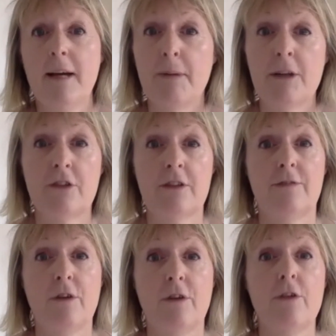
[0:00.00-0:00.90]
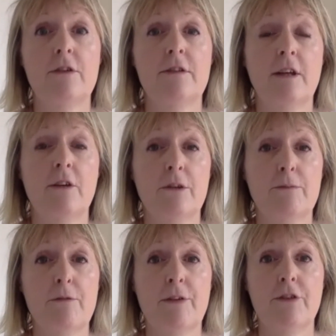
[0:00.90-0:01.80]
by just focusing on the
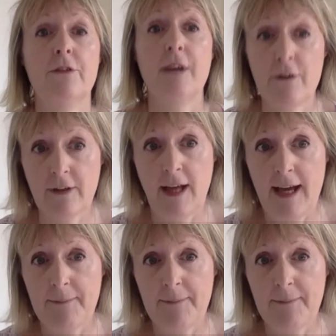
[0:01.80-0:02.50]
provision of healthcare.